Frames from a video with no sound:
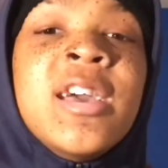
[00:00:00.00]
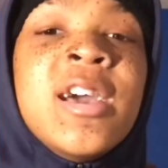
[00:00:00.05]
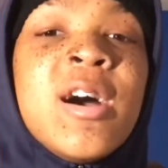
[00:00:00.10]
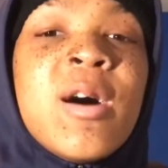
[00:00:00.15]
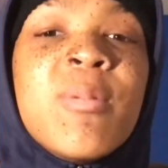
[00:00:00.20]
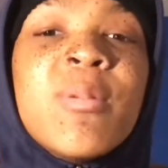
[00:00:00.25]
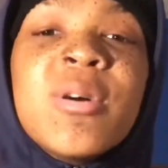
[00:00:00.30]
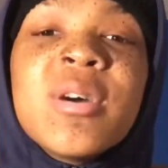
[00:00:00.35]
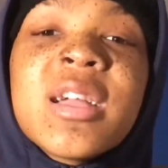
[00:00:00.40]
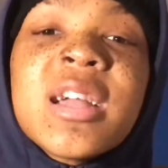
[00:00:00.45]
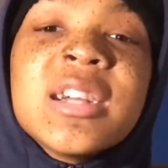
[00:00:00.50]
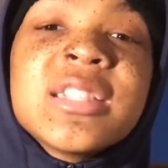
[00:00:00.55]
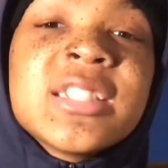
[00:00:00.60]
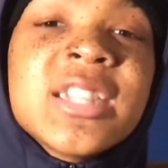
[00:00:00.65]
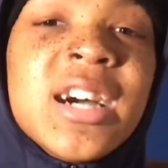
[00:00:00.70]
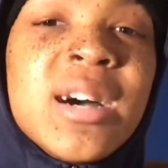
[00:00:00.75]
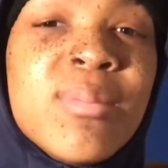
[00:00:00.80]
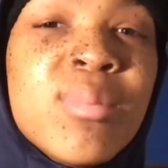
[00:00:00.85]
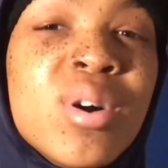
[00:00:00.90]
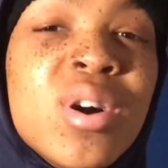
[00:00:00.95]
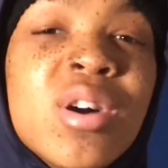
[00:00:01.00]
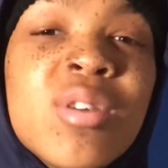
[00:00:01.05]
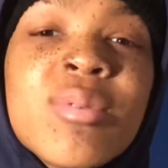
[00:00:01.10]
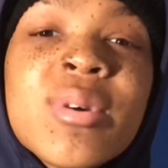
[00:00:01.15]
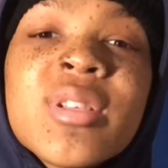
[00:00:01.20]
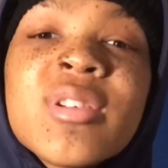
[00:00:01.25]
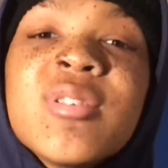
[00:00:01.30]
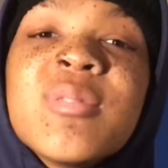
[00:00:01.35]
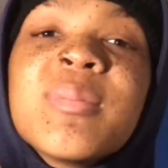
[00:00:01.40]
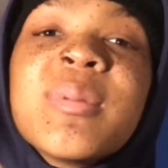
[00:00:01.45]
I'm gonna get y'all boy away
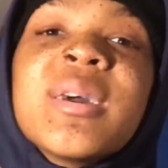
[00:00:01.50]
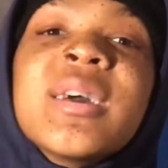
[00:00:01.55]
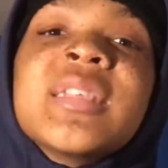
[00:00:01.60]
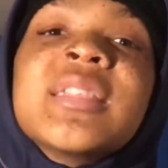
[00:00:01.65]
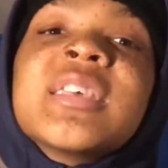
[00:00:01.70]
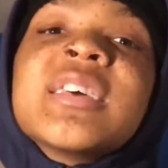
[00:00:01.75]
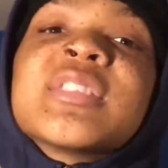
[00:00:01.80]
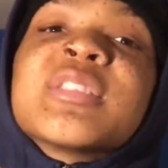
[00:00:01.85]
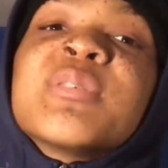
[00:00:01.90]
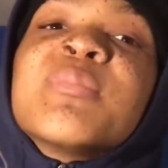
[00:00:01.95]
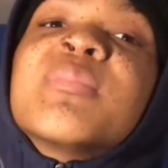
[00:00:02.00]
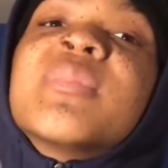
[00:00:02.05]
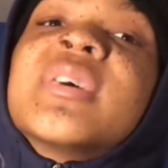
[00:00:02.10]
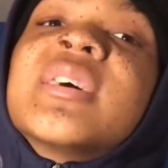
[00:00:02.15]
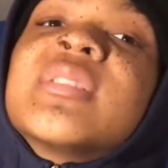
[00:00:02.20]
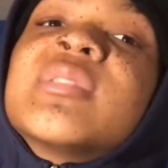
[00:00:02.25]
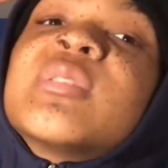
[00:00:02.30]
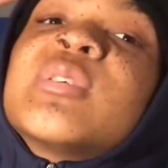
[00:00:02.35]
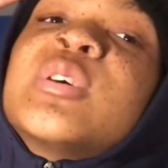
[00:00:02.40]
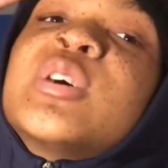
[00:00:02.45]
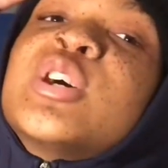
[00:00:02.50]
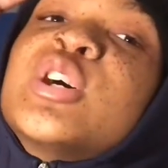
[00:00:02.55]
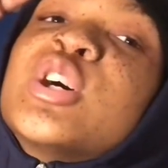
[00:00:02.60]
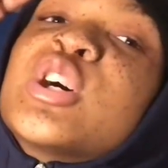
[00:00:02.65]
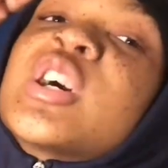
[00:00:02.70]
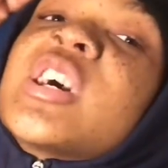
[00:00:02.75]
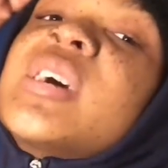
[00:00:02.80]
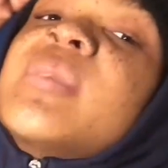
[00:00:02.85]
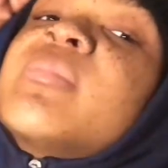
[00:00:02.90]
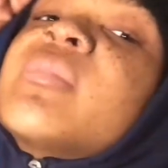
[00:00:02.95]
though, man. Nothing but love
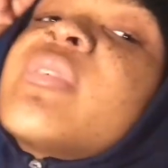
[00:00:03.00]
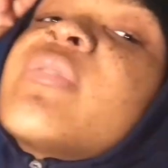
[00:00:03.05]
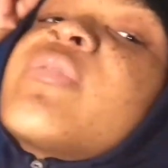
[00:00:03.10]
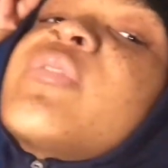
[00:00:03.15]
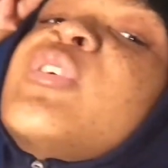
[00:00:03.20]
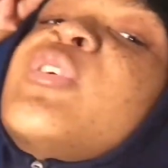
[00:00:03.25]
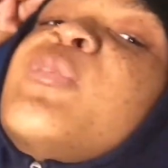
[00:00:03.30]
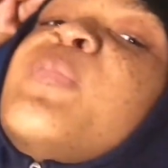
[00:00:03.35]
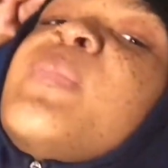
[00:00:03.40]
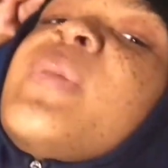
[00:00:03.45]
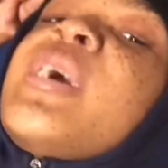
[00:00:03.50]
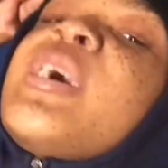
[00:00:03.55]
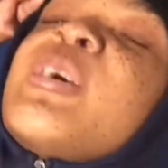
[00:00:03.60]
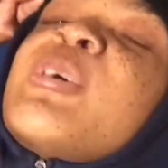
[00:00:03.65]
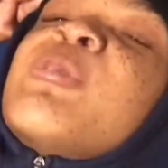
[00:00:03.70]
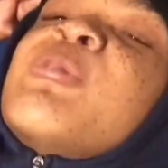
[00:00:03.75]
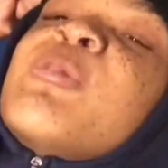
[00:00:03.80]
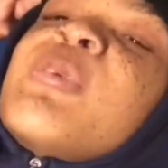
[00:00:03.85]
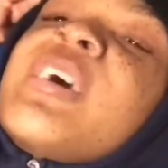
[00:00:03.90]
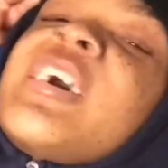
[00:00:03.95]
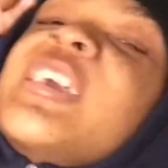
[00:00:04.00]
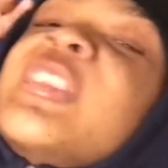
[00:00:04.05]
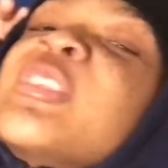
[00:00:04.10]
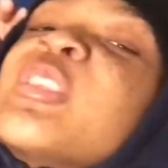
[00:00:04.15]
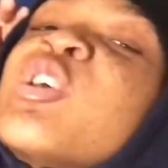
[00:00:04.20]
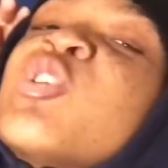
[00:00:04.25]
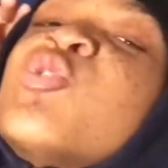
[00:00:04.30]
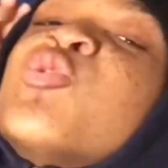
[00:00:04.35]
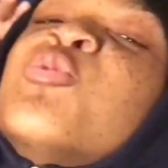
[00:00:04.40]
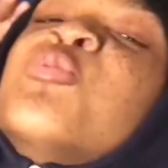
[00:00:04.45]
coming from my way,
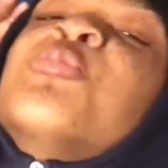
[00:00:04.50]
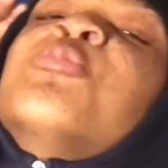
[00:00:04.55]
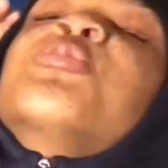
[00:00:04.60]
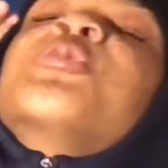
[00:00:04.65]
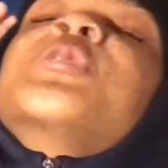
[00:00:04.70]
no